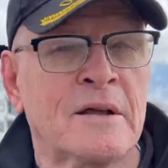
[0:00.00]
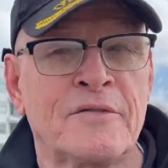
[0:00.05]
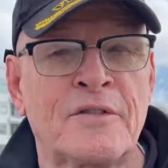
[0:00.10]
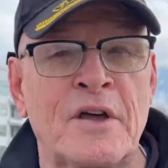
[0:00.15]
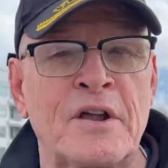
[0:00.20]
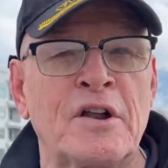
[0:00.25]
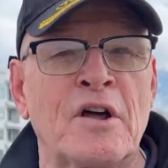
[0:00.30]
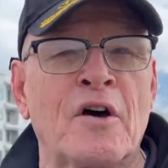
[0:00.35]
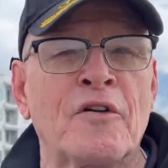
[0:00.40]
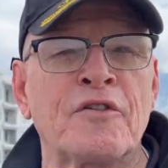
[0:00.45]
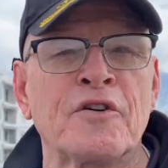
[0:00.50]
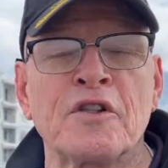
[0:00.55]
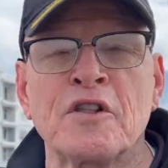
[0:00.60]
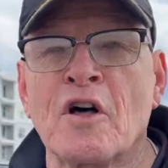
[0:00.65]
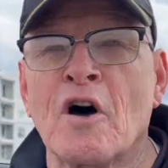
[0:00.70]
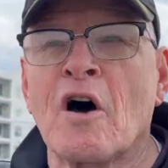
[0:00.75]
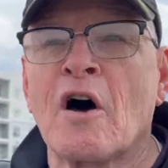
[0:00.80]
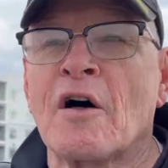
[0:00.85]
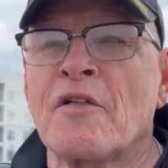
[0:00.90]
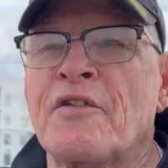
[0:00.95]
They know the
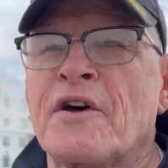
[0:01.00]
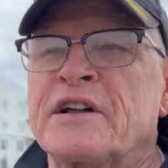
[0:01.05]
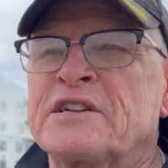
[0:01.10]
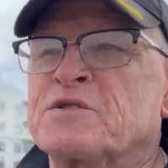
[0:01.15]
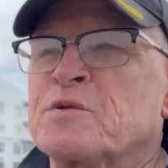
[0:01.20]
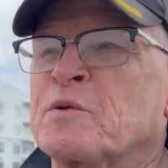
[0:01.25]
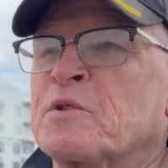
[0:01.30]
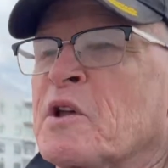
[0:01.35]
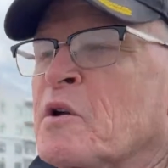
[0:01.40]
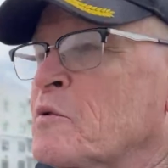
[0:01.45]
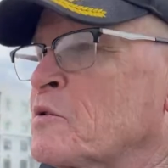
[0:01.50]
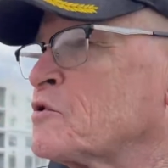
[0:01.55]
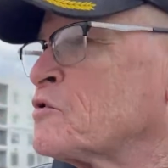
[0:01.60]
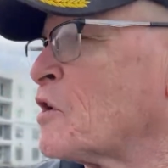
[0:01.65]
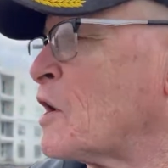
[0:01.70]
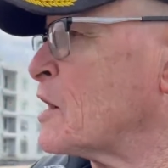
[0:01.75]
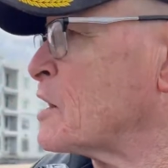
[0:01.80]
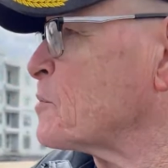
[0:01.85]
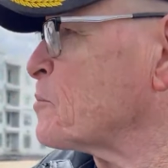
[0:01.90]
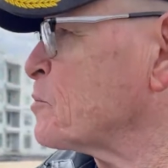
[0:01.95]
law. That's what they were
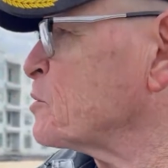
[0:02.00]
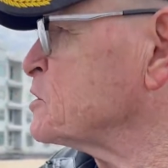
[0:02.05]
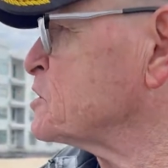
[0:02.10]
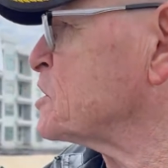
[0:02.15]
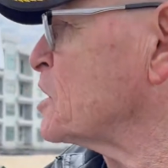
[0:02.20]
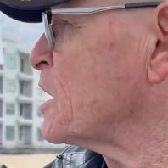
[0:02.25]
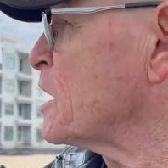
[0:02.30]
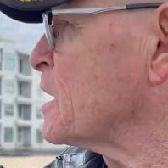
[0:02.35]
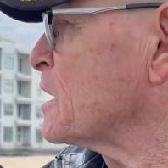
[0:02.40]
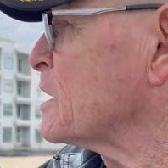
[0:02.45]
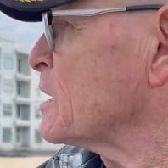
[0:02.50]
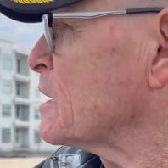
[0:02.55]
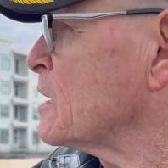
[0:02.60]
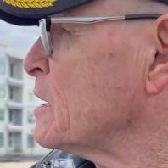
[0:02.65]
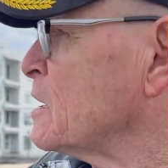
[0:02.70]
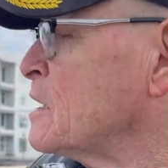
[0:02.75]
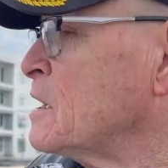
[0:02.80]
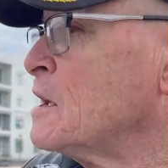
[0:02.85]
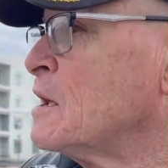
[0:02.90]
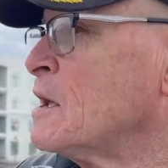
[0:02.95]
trying to prevent.
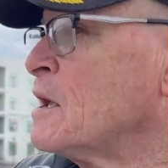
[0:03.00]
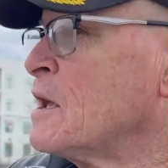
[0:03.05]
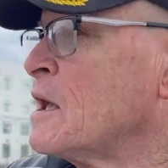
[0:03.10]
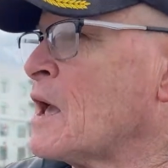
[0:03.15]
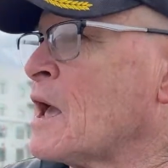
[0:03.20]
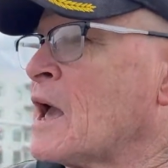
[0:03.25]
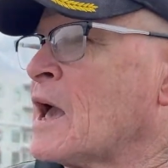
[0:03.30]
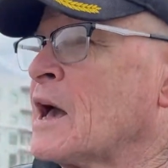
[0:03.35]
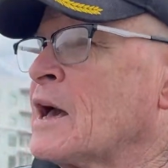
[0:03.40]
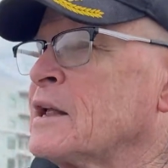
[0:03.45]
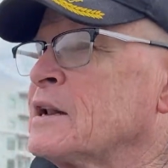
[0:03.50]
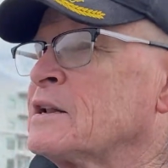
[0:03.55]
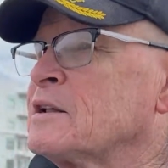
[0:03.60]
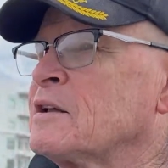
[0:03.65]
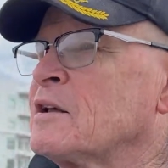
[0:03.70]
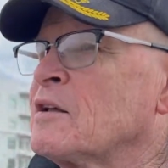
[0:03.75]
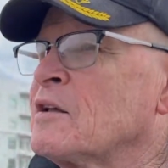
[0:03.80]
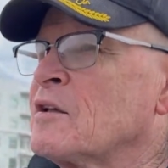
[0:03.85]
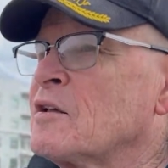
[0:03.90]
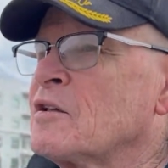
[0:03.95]
And
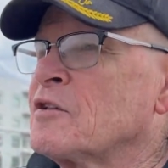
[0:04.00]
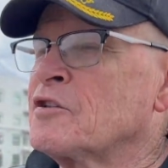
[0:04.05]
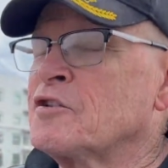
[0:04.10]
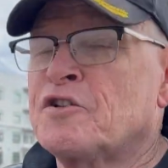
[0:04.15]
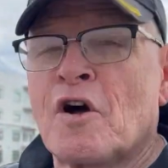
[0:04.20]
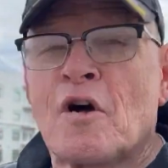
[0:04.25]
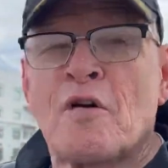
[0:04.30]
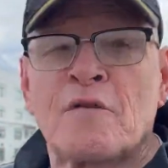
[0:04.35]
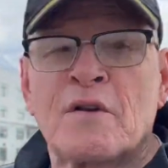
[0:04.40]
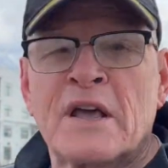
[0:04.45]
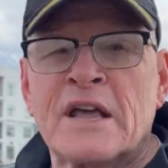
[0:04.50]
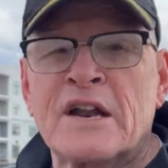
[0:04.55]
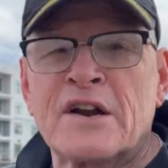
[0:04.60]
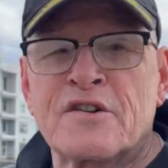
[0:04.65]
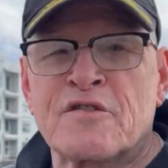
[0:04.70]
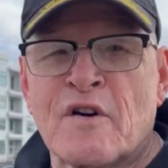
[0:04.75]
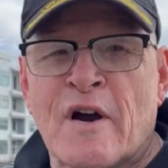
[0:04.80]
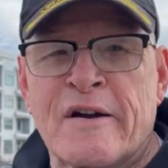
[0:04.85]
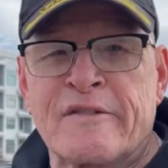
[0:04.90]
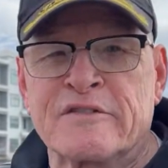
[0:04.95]
you don't need
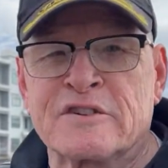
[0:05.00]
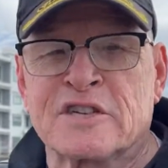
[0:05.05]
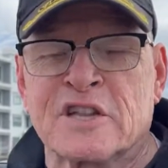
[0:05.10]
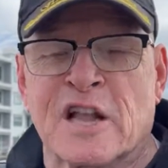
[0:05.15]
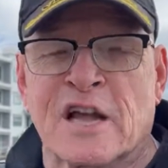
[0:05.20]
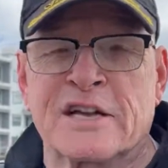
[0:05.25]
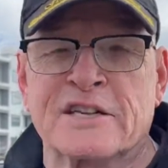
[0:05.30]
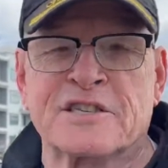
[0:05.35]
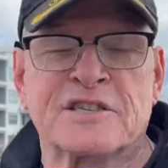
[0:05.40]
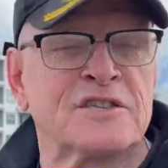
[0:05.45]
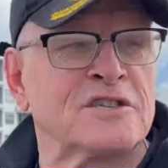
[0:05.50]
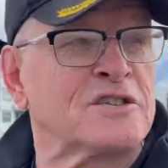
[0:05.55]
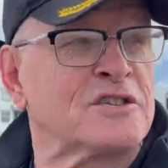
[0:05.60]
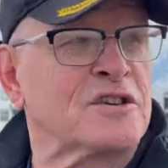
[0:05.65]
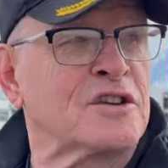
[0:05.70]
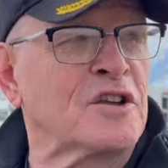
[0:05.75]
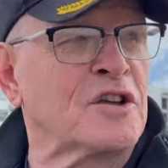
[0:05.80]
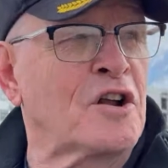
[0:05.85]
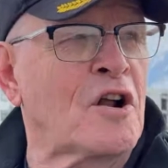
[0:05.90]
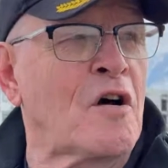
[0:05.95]
a driver's license.
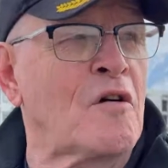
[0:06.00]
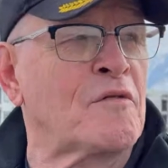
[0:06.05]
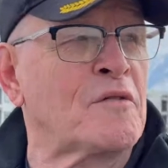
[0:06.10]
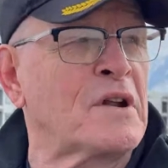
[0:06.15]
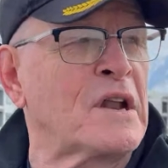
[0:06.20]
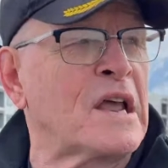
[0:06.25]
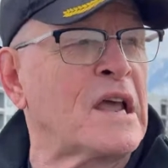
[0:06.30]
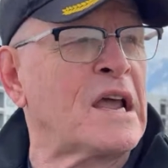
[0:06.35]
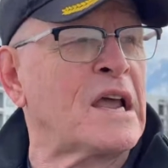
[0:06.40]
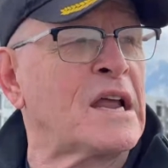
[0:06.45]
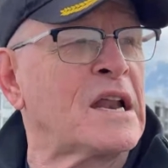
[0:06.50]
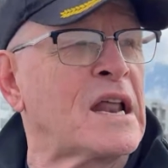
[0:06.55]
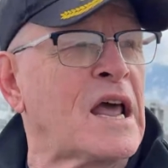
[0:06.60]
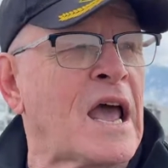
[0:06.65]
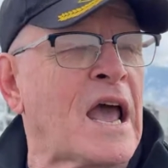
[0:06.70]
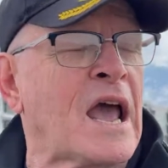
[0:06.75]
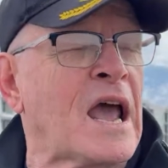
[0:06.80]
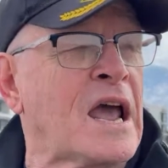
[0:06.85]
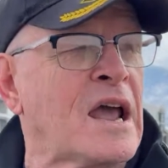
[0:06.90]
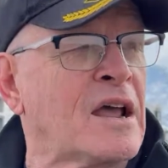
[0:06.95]
You don't need
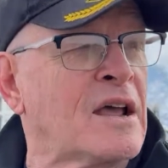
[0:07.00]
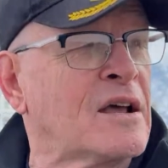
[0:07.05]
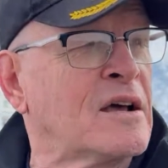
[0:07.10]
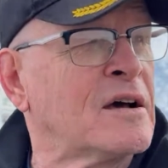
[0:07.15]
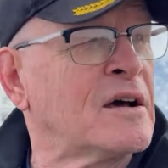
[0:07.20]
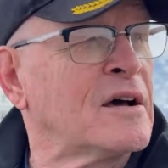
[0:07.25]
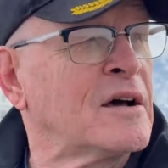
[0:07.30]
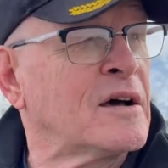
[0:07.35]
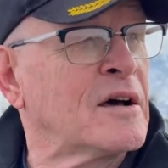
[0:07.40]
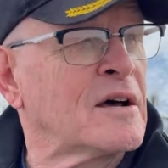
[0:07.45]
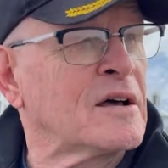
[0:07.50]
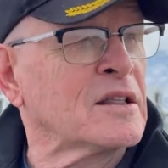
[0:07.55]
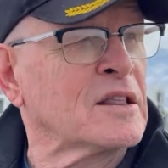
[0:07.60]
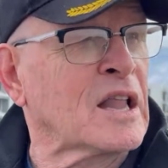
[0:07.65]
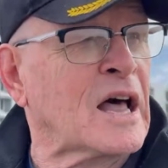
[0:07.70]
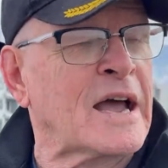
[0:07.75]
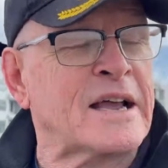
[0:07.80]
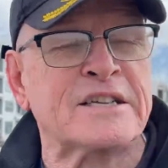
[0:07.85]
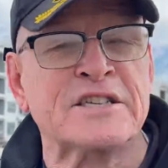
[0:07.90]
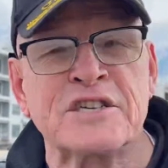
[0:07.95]
a
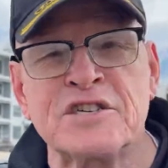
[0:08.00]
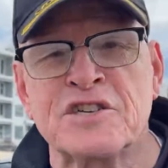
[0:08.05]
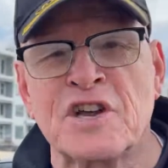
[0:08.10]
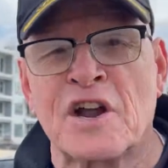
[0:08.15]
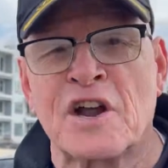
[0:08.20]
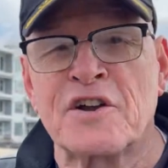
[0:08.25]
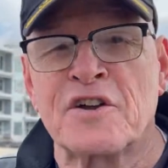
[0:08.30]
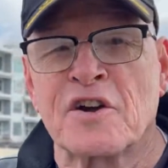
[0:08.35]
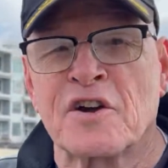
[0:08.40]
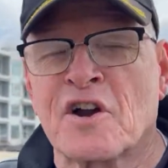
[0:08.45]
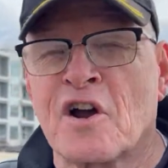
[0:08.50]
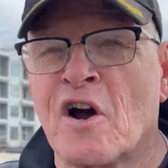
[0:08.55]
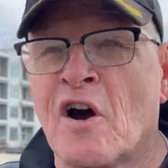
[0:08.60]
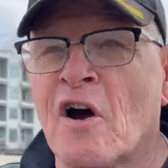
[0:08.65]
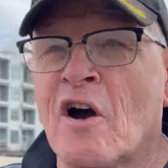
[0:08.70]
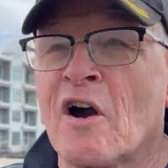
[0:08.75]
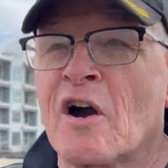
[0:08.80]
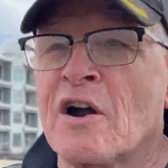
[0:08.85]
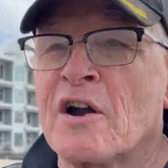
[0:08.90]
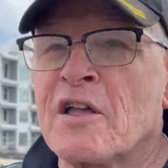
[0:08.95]
license on your
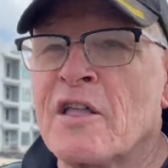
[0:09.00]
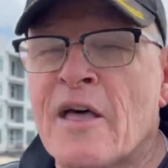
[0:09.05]
car.